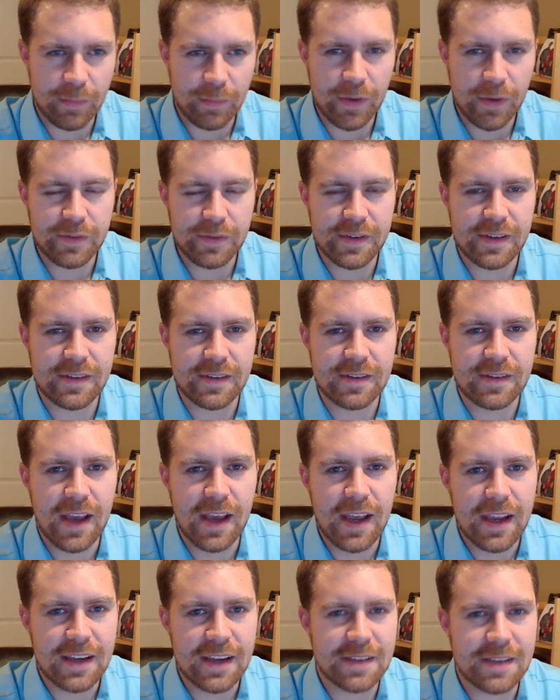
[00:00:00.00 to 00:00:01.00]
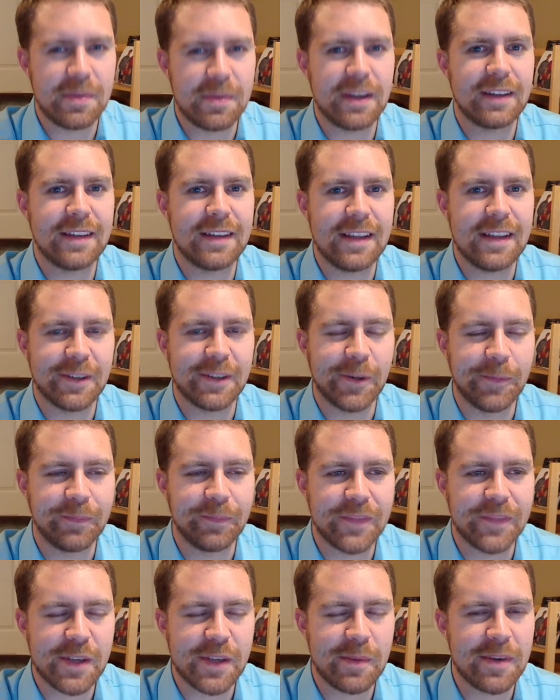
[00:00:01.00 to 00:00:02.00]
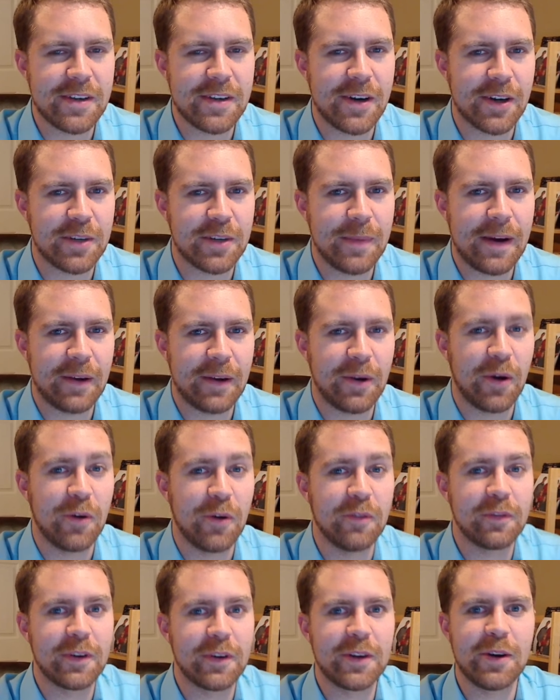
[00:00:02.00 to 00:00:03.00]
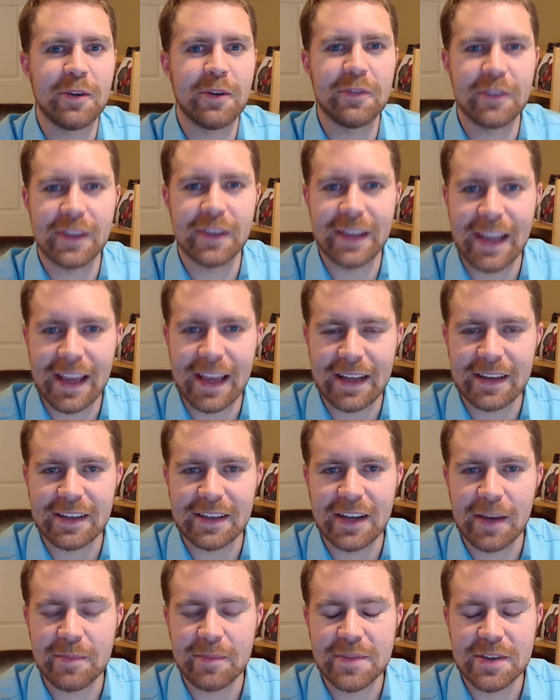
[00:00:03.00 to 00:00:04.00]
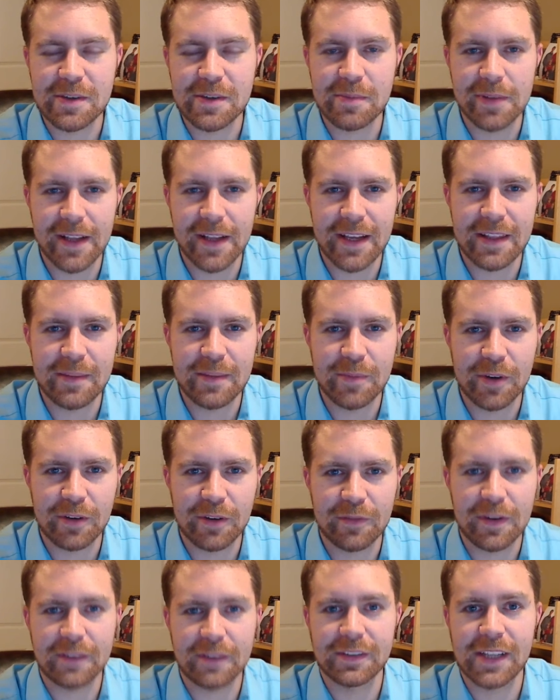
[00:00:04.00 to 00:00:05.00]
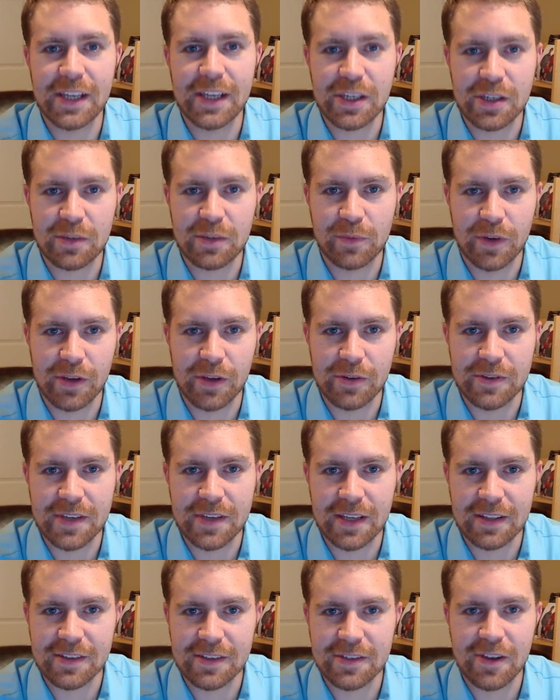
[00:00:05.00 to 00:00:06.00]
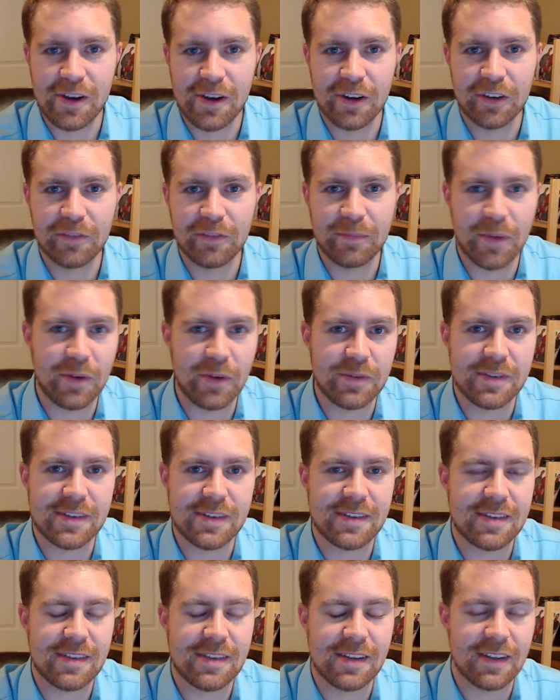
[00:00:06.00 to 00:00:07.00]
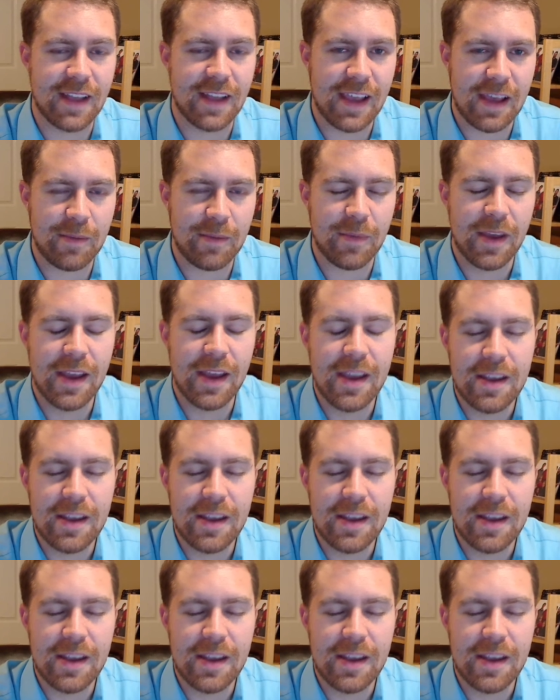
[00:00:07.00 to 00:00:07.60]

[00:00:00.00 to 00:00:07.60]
of Moses is a big deal. It's going to be talked about over and over again. It comes into play in the book of Revelation, where you sing the Song of Moses and the Lamb.